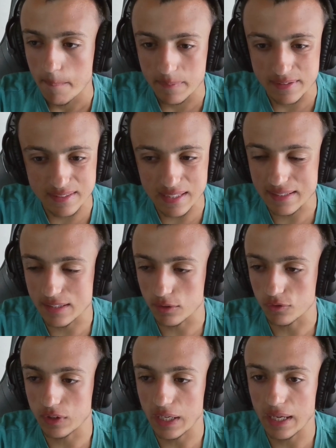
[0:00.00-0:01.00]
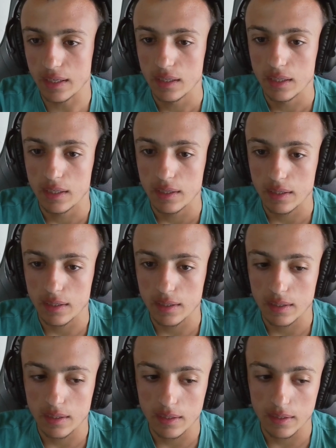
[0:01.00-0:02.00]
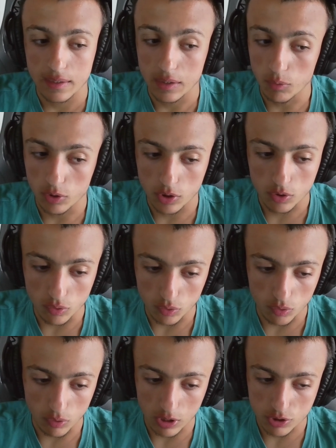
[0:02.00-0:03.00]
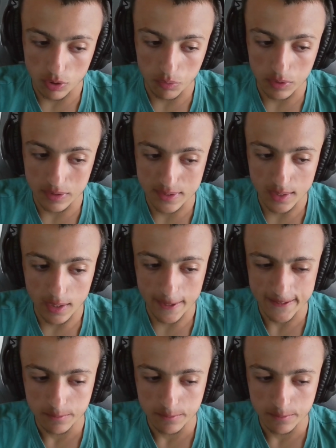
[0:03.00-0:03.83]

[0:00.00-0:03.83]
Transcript: 6 out of 10. He did what he could do actually with this car.